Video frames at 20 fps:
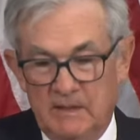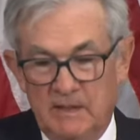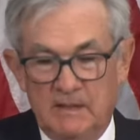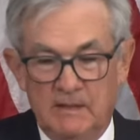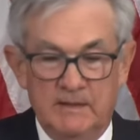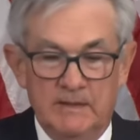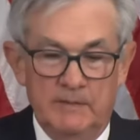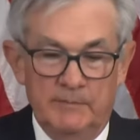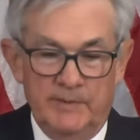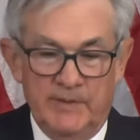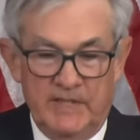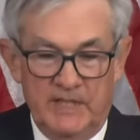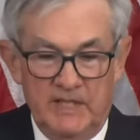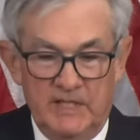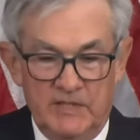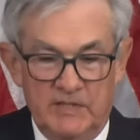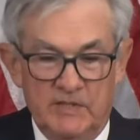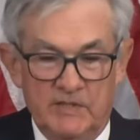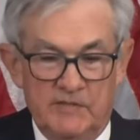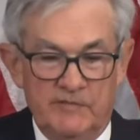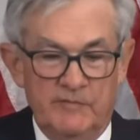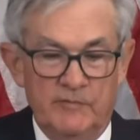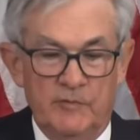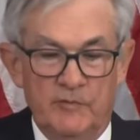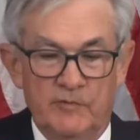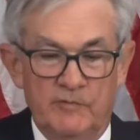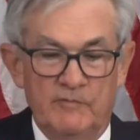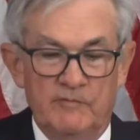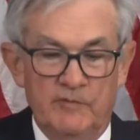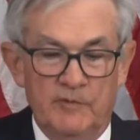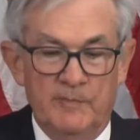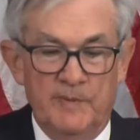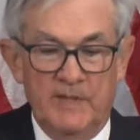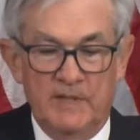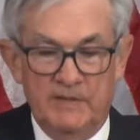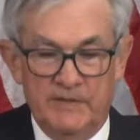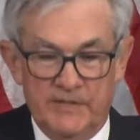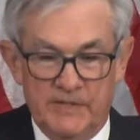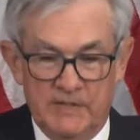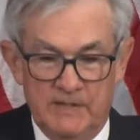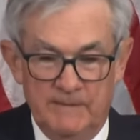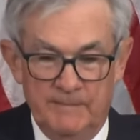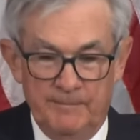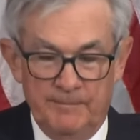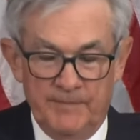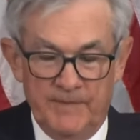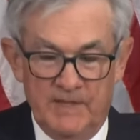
likely implications for policy.